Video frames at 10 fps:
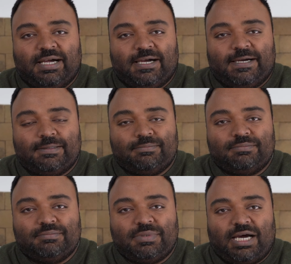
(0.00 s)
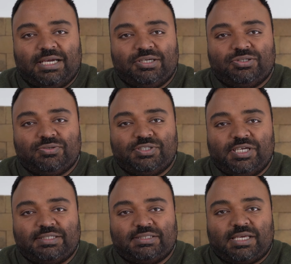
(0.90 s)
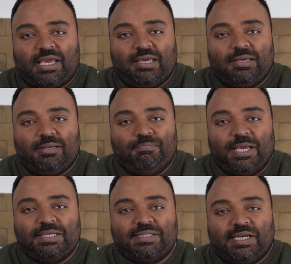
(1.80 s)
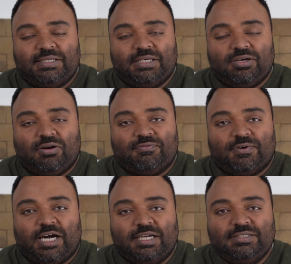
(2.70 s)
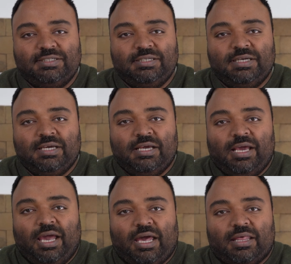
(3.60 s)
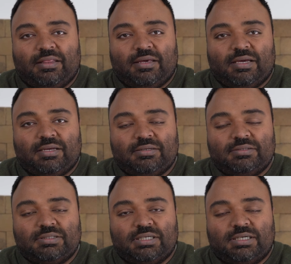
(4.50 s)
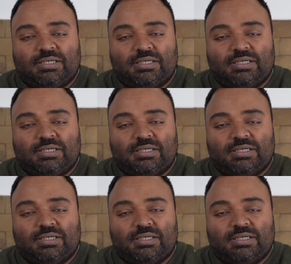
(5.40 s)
ISO set a base rating of 100, and then